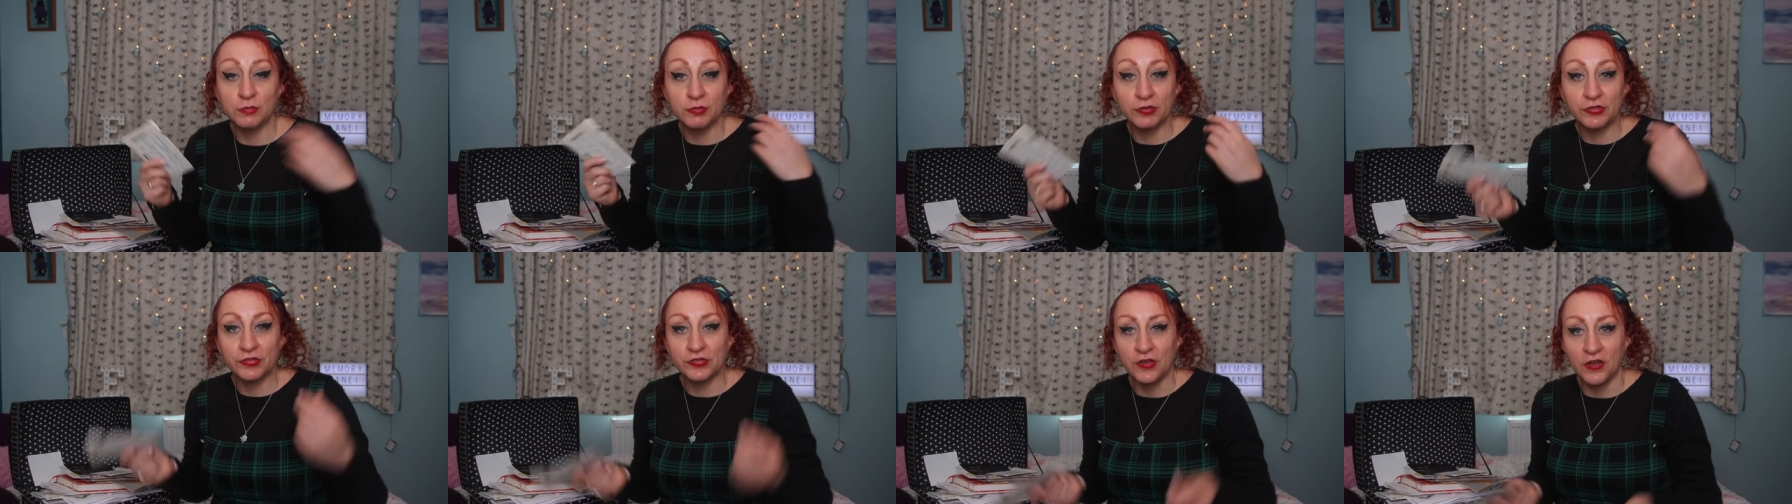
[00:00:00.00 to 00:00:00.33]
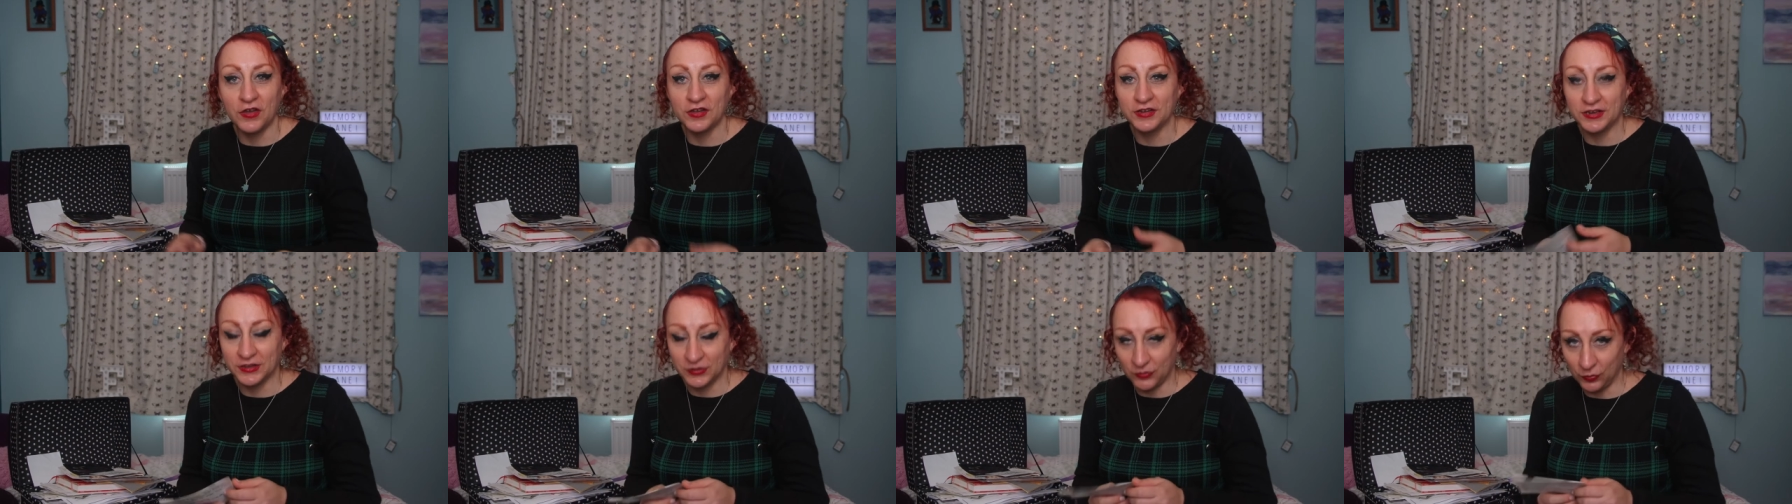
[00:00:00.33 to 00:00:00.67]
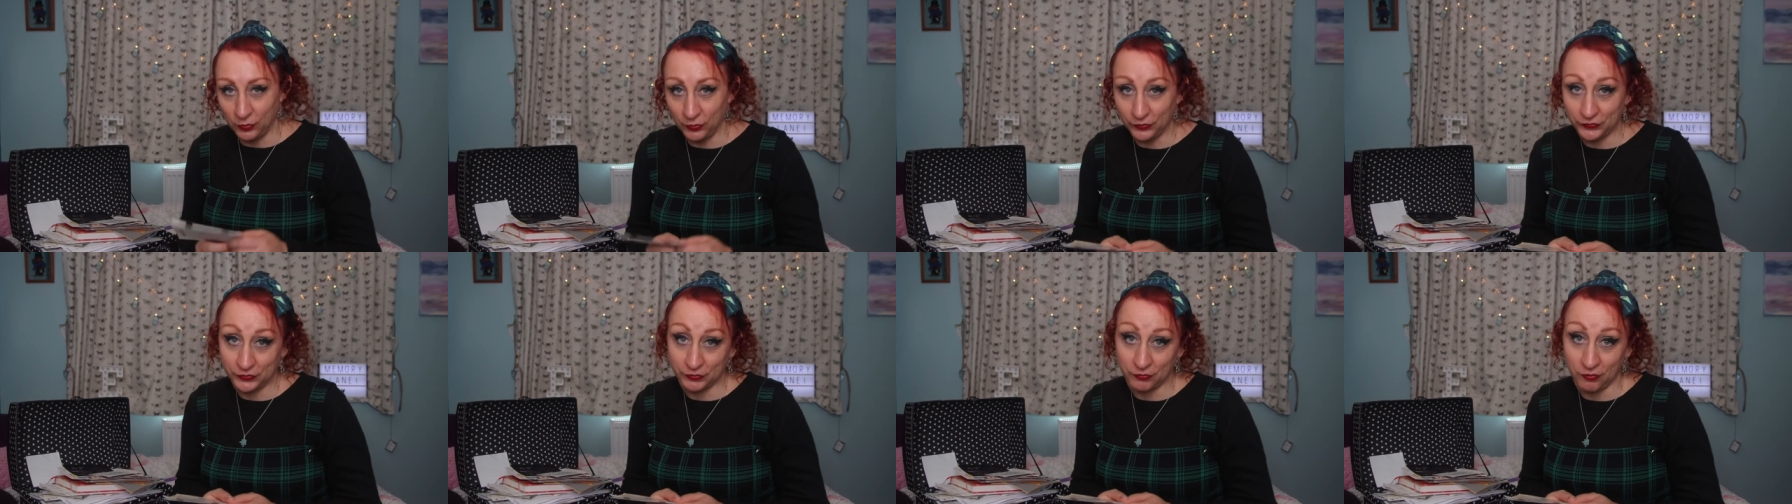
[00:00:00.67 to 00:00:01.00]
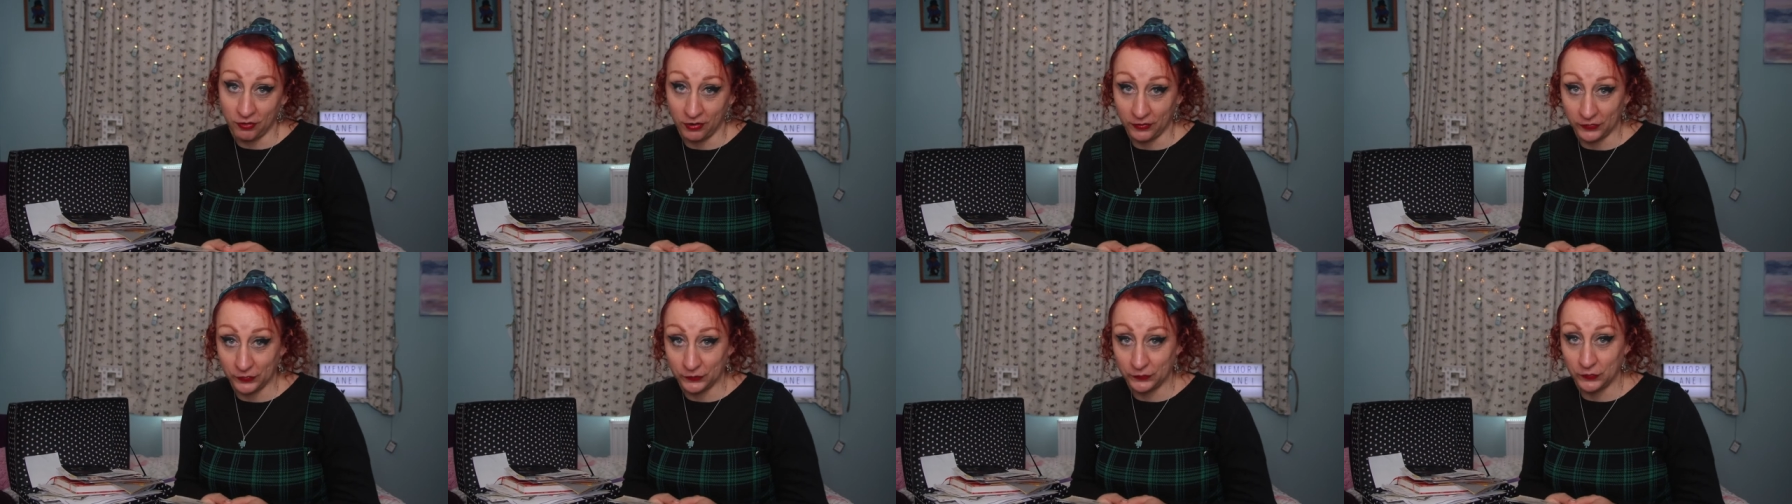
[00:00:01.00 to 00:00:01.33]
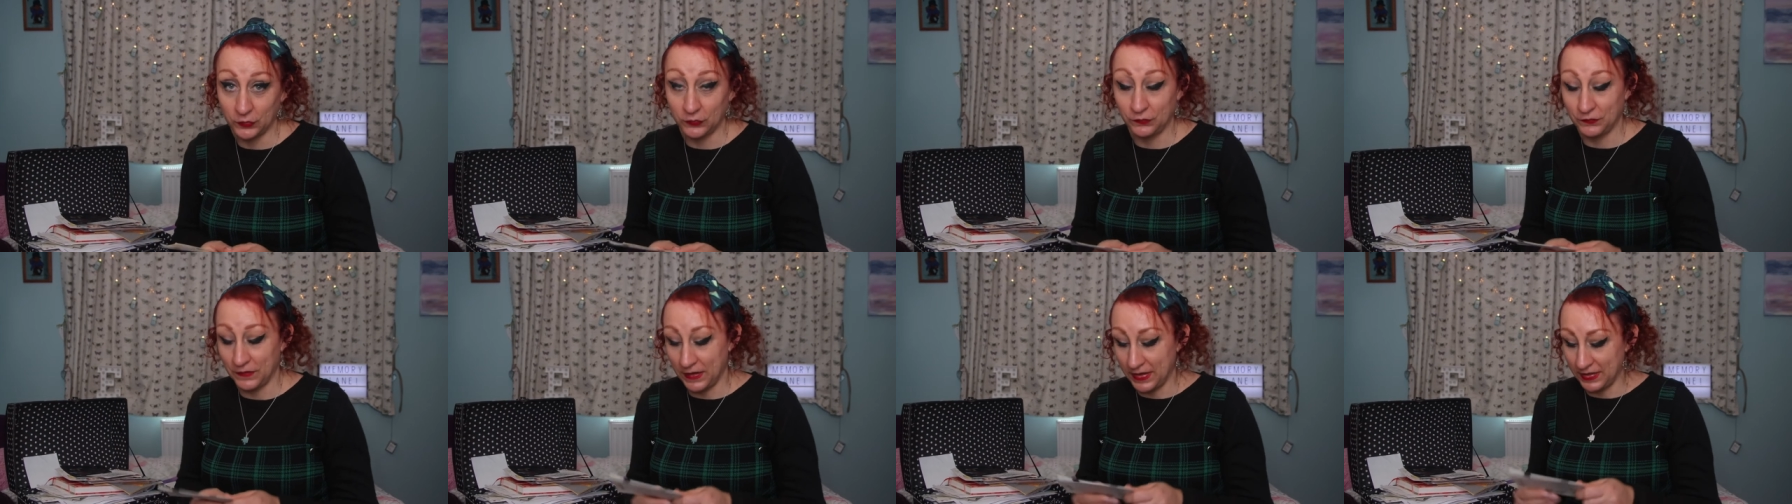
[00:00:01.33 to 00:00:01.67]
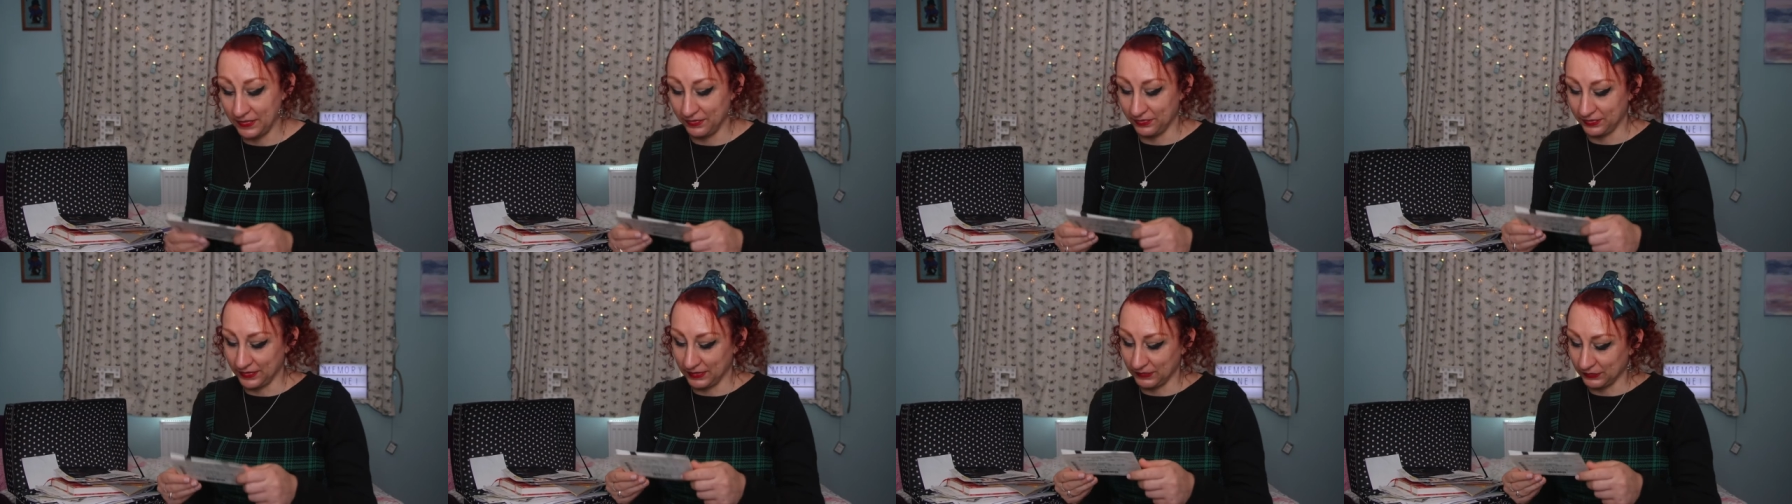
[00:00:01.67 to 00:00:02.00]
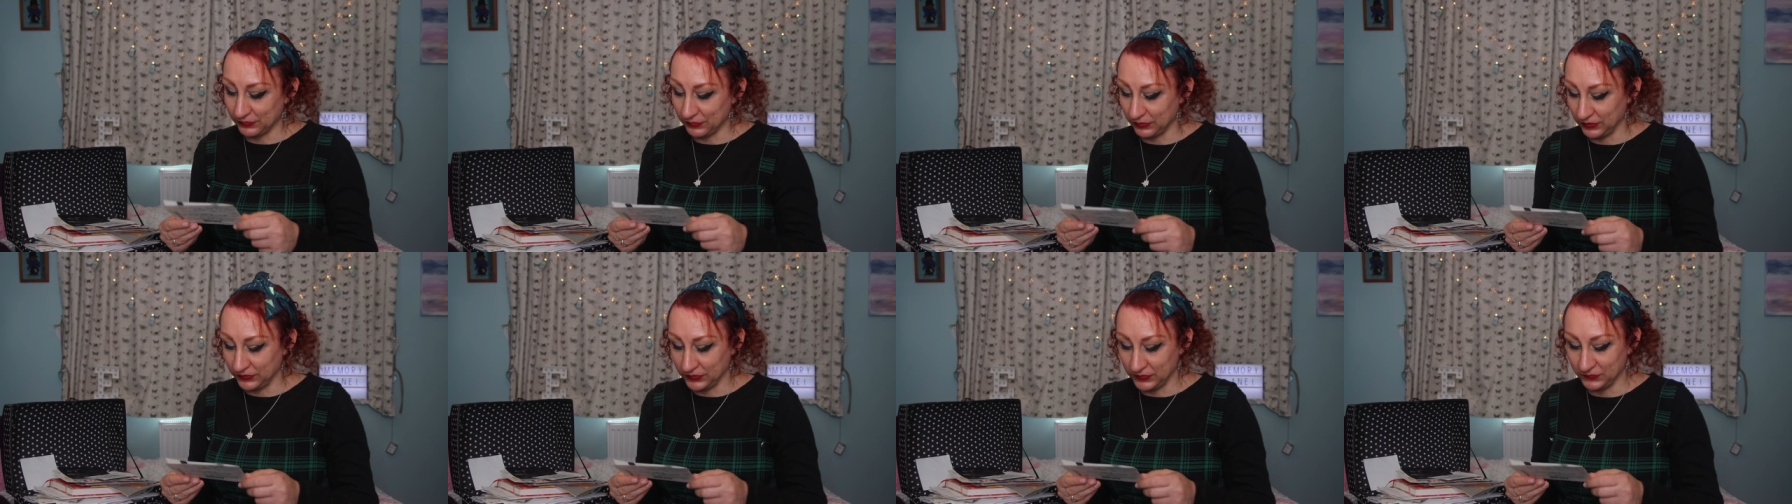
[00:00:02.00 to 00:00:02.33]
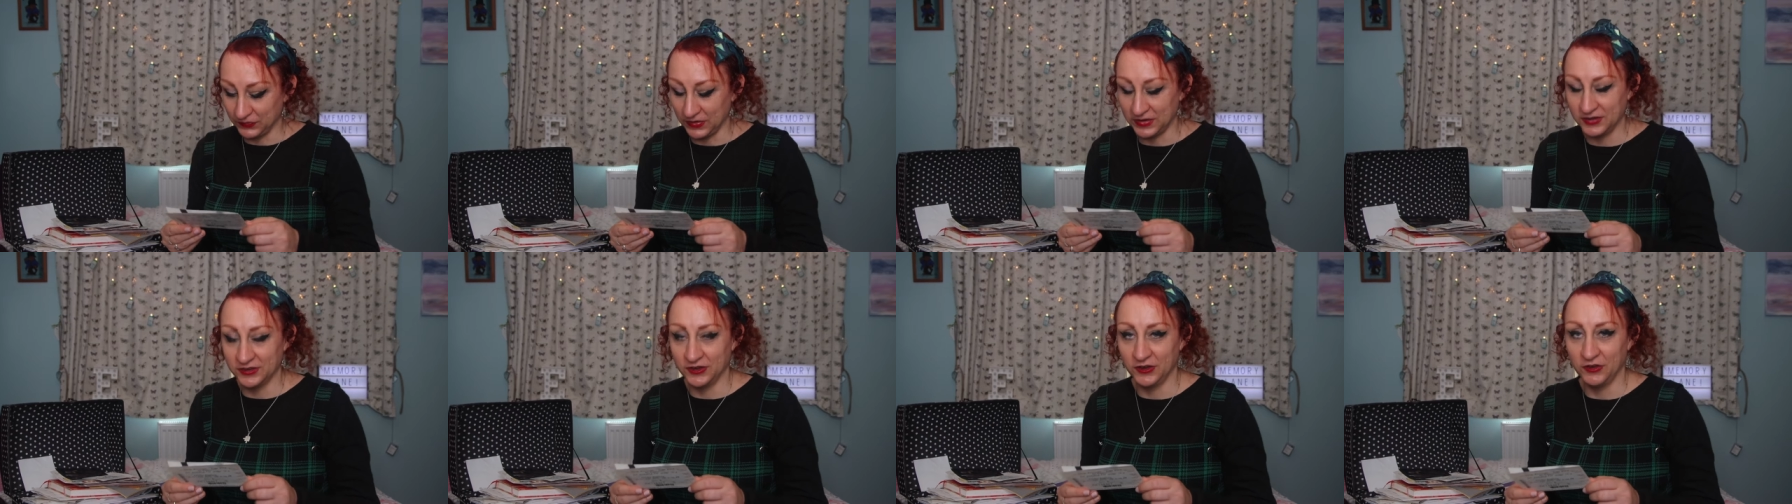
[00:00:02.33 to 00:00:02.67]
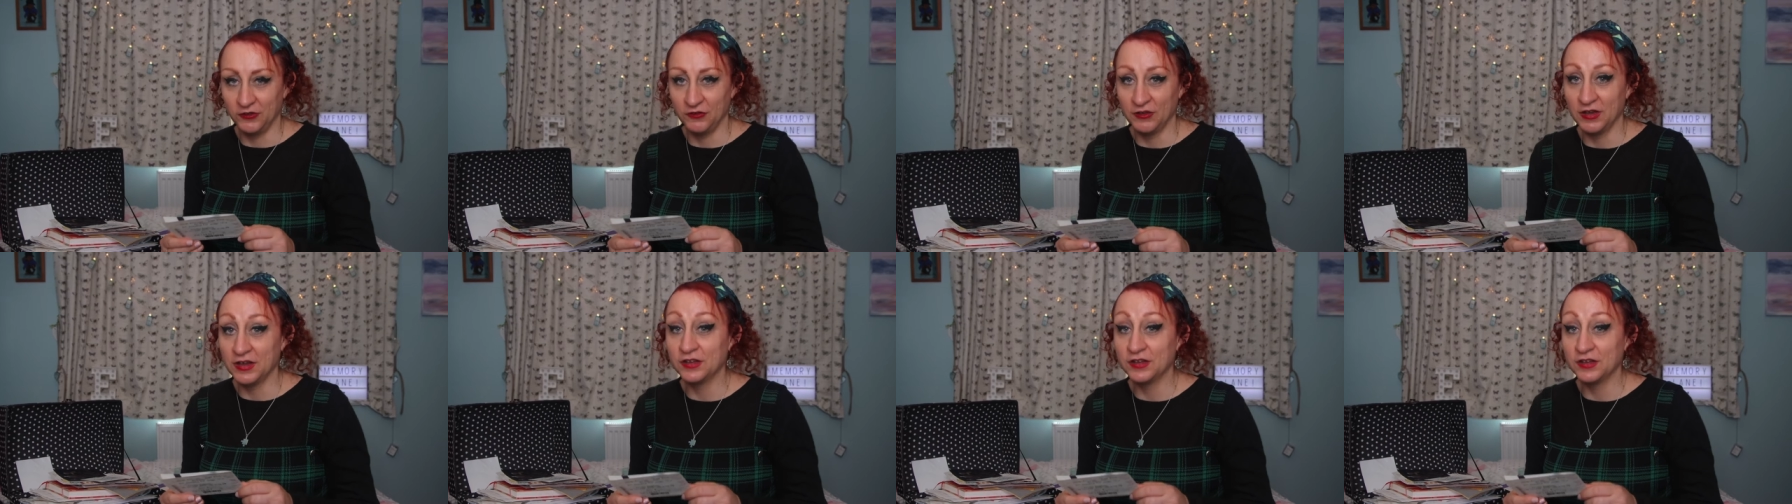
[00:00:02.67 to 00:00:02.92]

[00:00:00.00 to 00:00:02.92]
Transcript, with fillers: was signing autographs for fans outside the venue